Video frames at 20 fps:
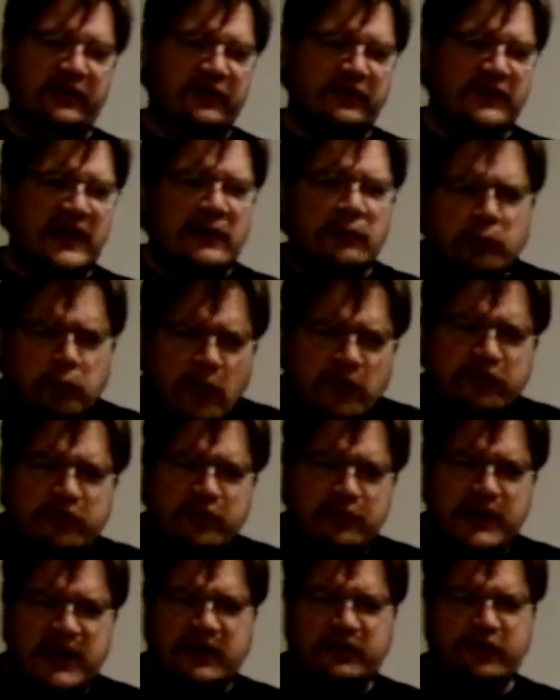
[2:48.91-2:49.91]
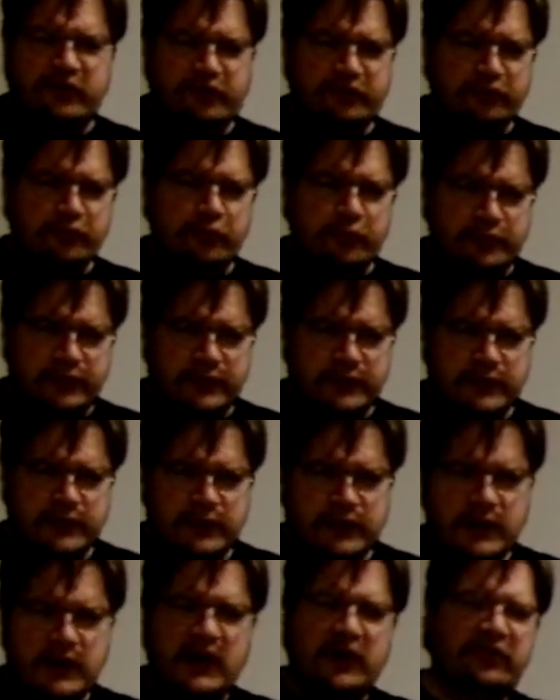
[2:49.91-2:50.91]
They want to be understood.
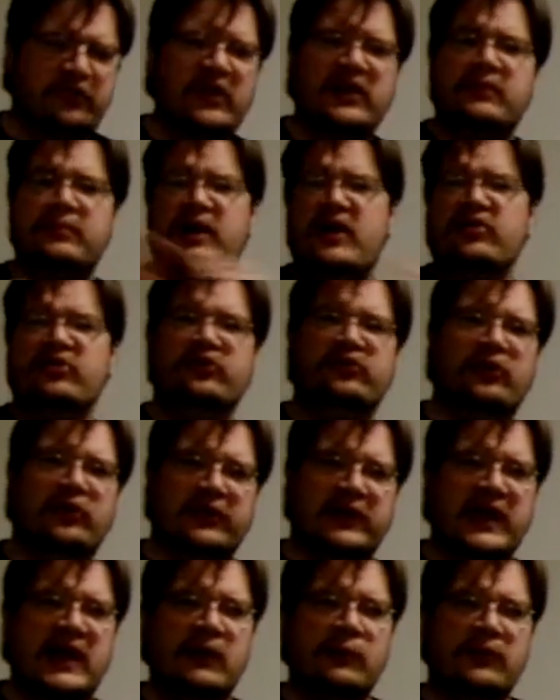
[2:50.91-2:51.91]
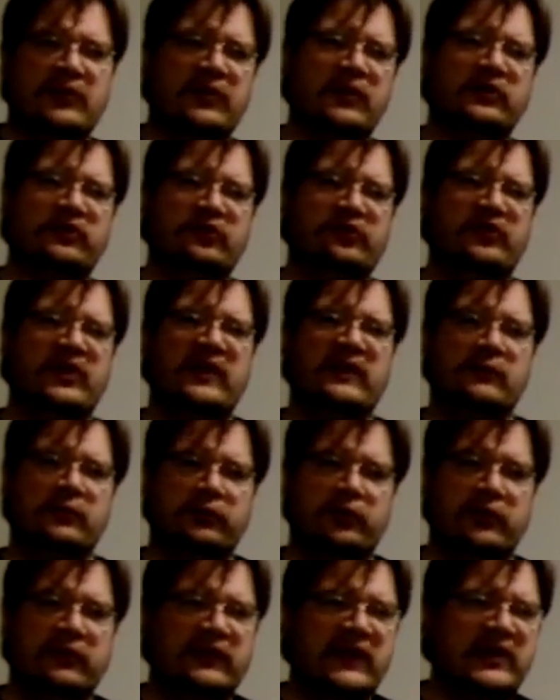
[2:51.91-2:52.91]
A psychopath does not care whether you understand them or
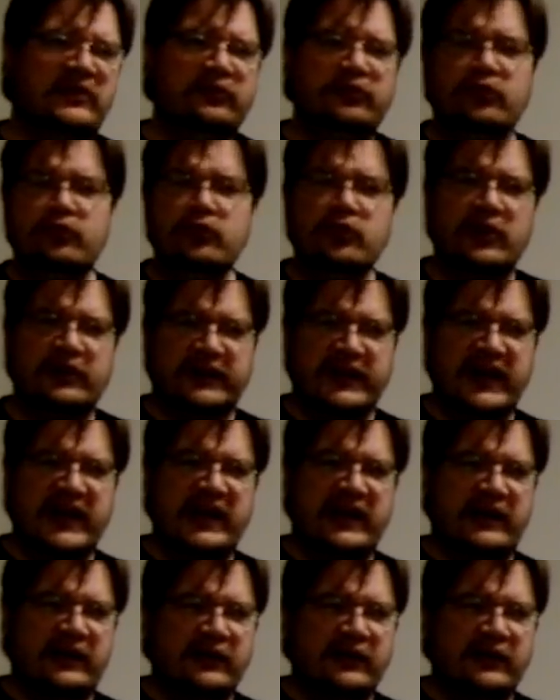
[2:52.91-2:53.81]
not. They do not care.